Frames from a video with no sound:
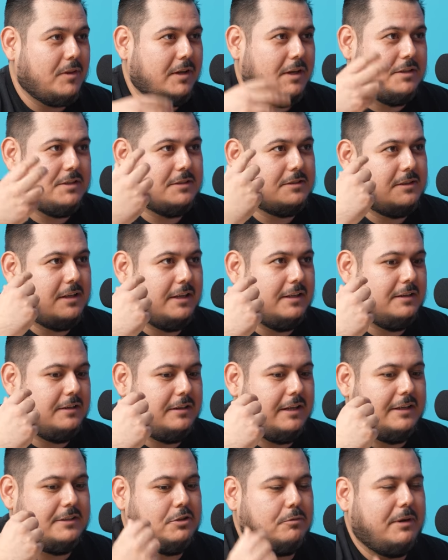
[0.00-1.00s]
It just like
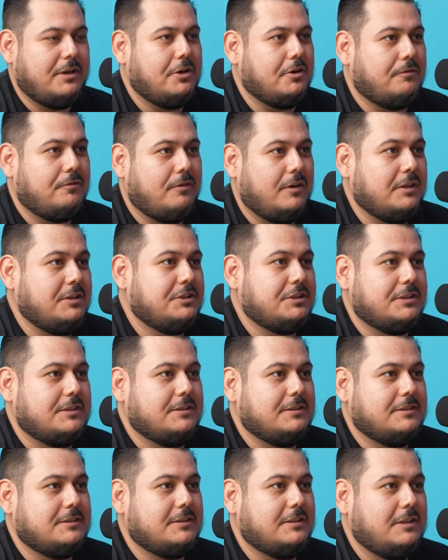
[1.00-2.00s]
takes away your
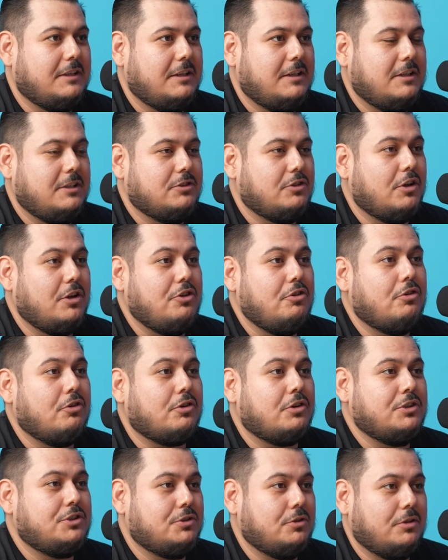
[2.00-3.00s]
functions. So you don't
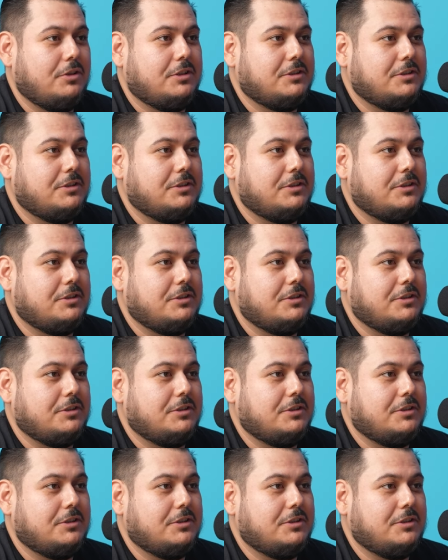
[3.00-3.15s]
control